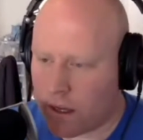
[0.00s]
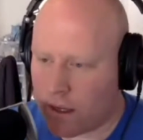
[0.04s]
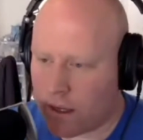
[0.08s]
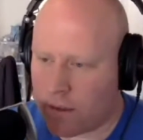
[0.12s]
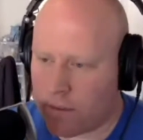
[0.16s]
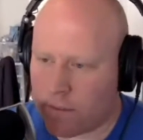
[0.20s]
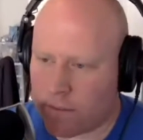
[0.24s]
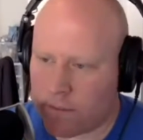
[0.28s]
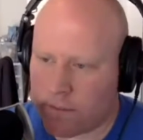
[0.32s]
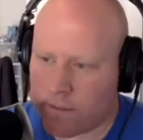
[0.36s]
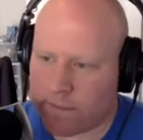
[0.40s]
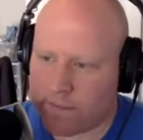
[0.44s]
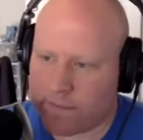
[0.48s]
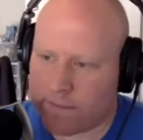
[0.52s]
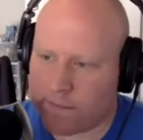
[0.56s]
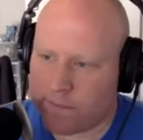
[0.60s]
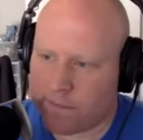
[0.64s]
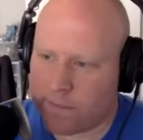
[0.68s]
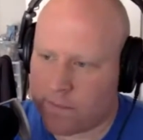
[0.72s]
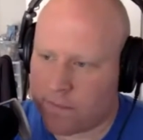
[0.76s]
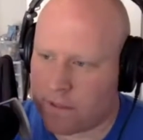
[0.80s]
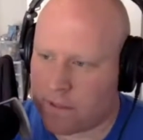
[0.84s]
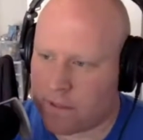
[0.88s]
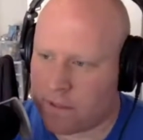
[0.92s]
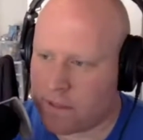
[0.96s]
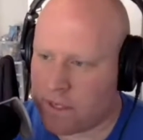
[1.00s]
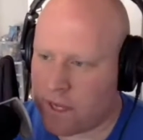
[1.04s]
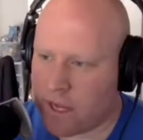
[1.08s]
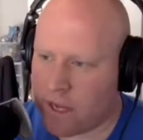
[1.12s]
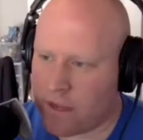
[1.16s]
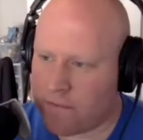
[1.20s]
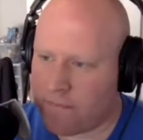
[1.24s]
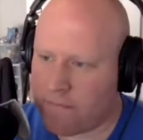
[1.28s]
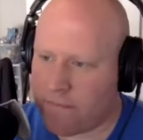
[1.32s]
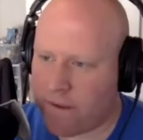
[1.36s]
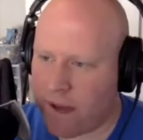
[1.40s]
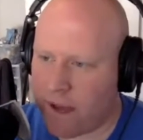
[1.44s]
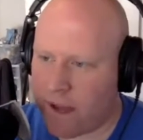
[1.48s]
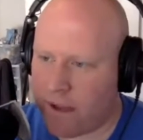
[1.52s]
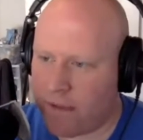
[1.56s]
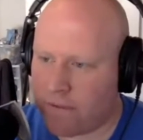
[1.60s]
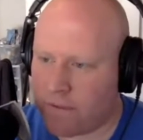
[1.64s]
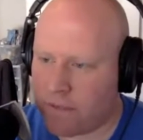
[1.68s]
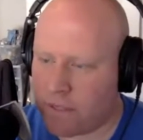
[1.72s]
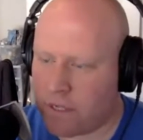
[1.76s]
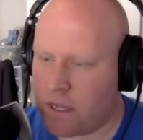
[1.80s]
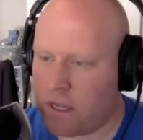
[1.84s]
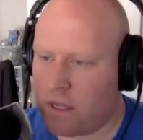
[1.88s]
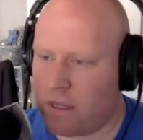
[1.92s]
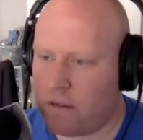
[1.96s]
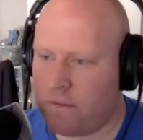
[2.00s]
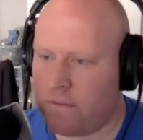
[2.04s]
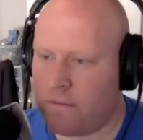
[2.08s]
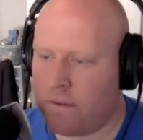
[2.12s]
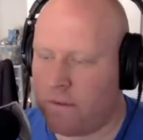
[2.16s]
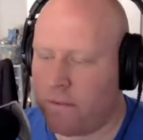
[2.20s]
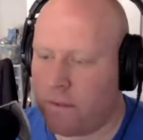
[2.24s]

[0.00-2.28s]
um, take 5, 10,